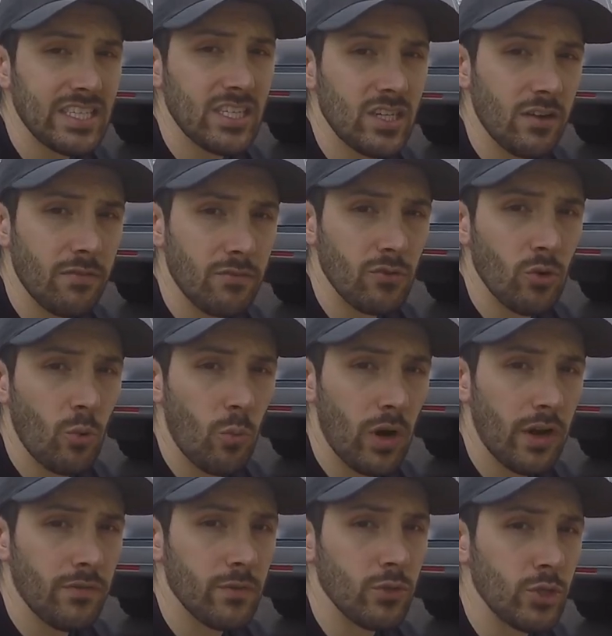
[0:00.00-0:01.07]
enough room where
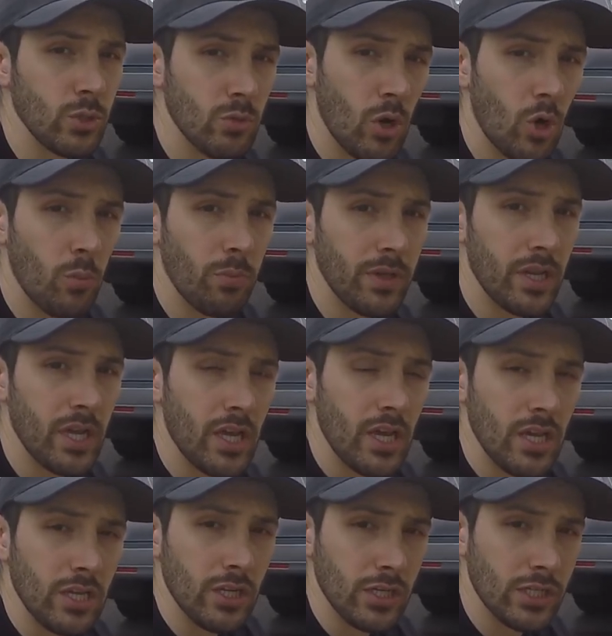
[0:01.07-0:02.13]
if you do open
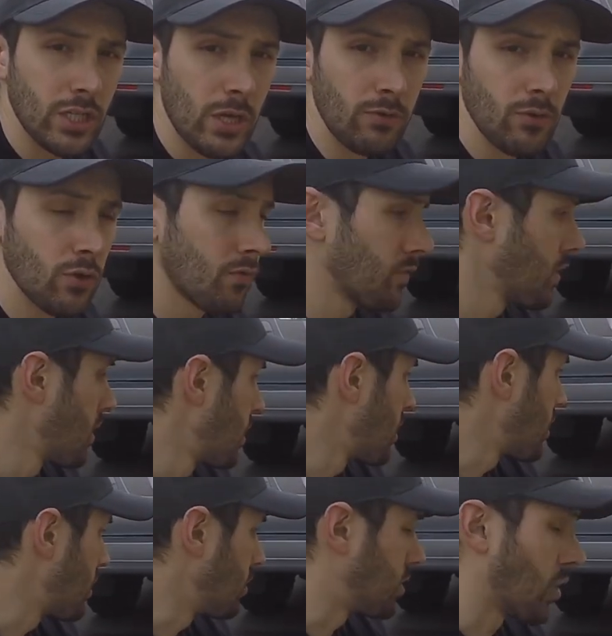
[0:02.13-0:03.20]
your sunroof,
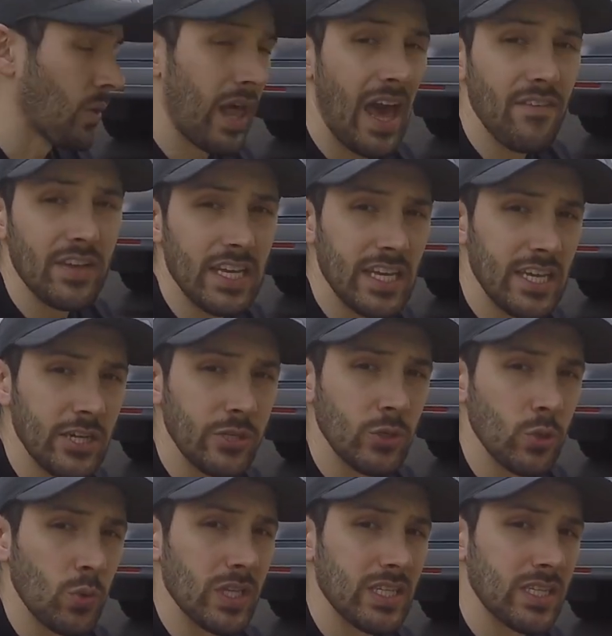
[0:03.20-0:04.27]
you don't have any
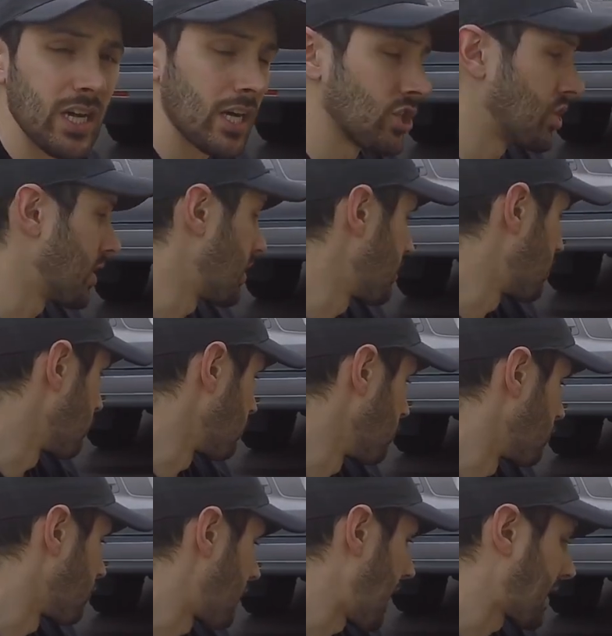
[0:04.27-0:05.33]
issues with it touching the
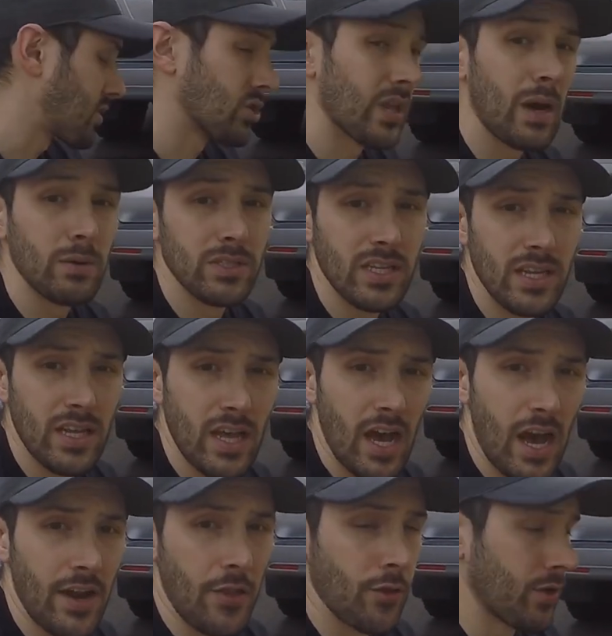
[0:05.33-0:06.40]
roof rack. So that was
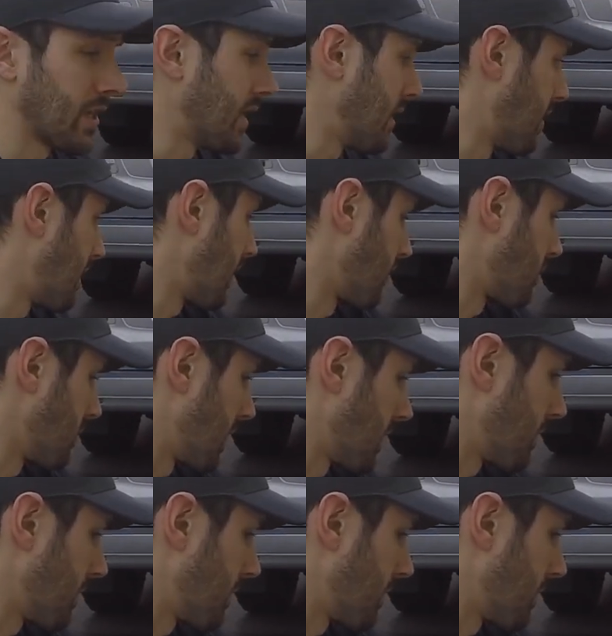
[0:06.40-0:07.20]
another key thing for me.